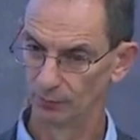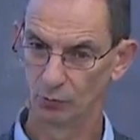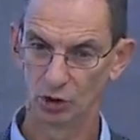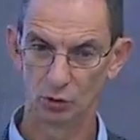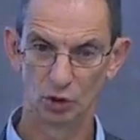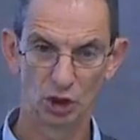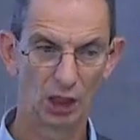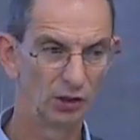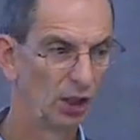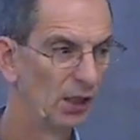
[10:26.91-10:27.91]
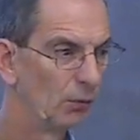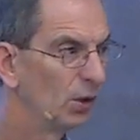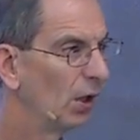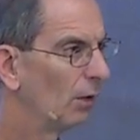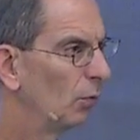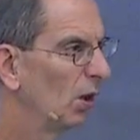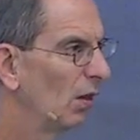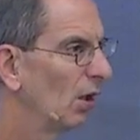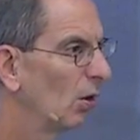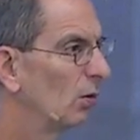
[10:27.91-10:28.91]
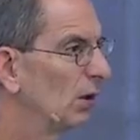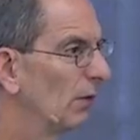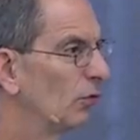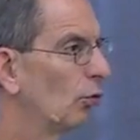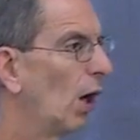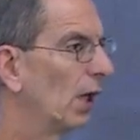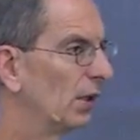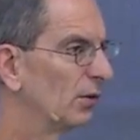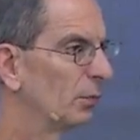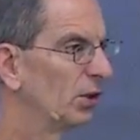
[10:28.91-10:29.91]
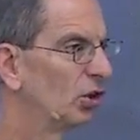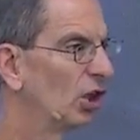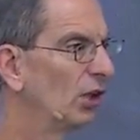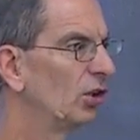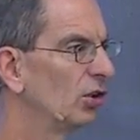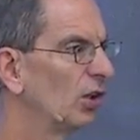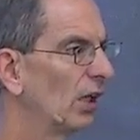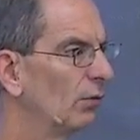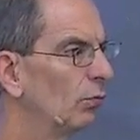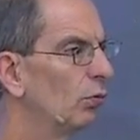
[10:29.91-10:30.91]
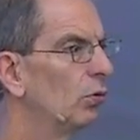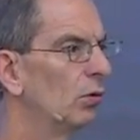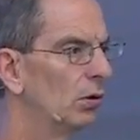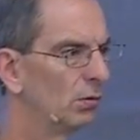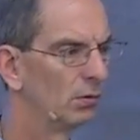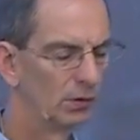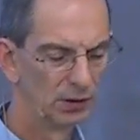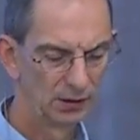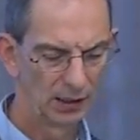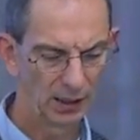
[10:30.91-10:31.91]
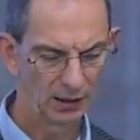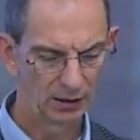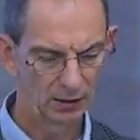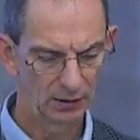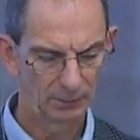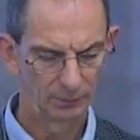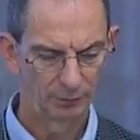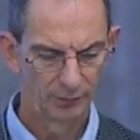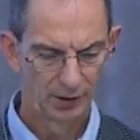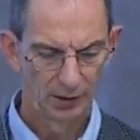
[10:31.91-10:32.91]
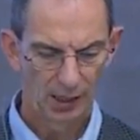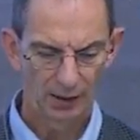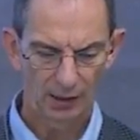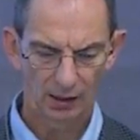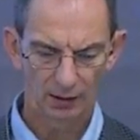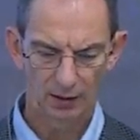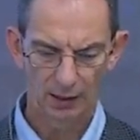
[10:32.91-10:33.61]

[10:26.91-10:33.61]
When you judge, we think only of trials, but judges had rule, and they